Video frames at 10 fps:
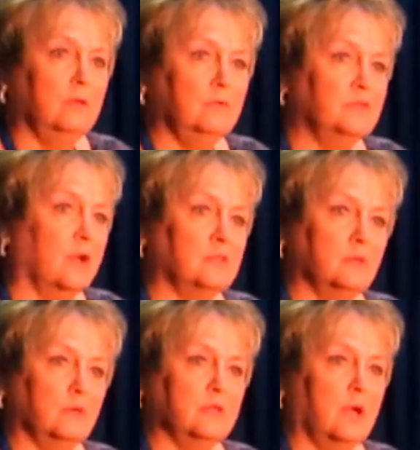you've talked to
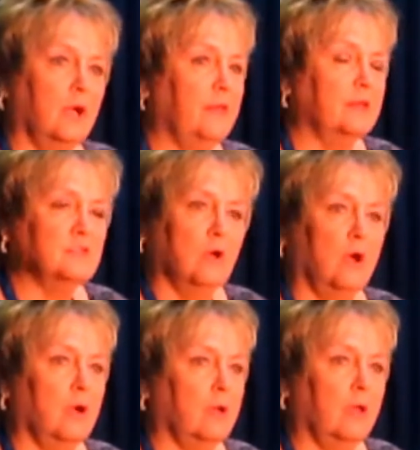Laura Dodd, that
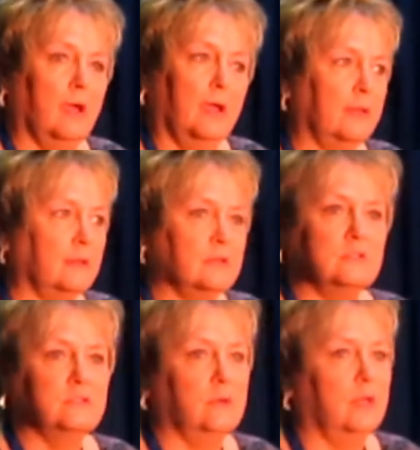song, I can
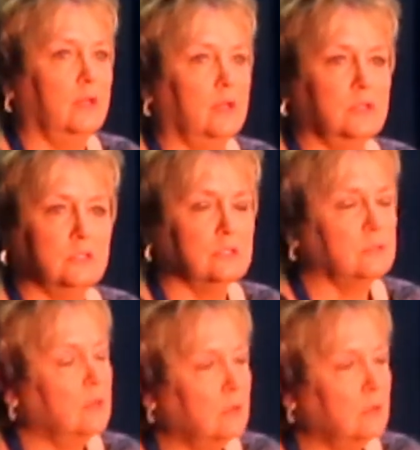listen to it and